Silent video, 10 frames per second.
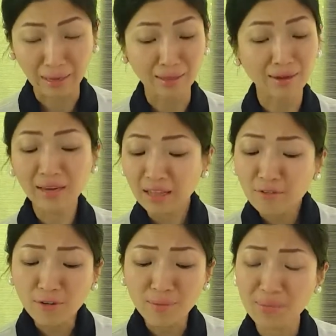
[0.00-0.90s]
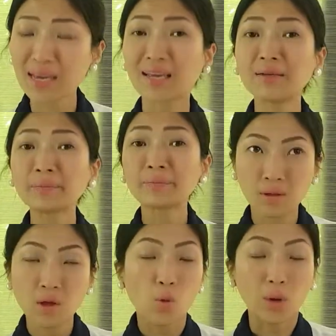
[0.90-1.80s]
And luckily for me,
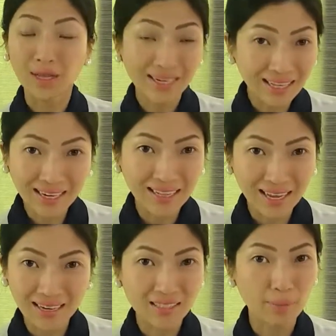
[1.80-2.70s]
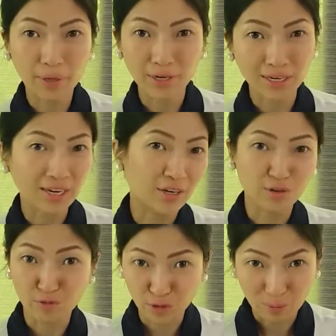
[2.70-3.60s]
well, Ylang Ylang is abundant here in
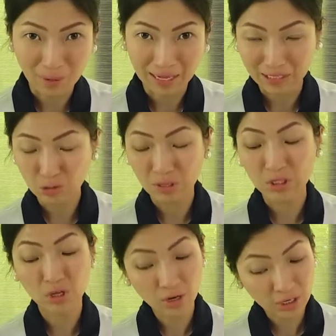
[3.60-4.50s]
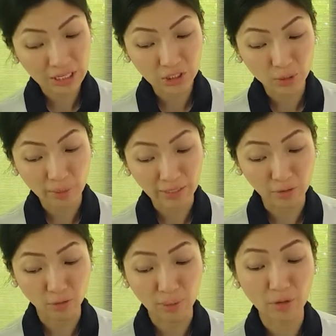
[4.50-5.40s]
the Philippines. So it's not really
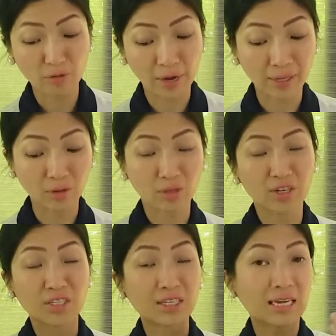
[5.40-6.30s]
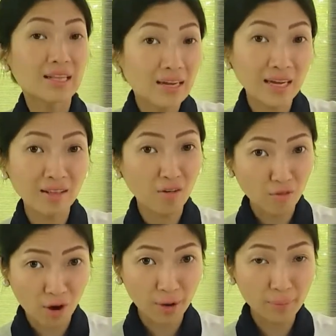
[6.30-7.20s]
surprising for me to find out there's an Ylang Ylang
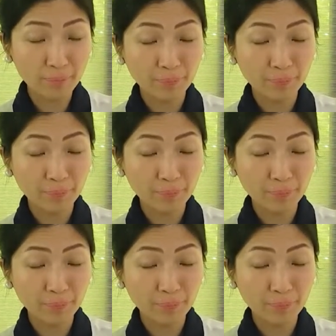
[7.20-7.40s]
farm.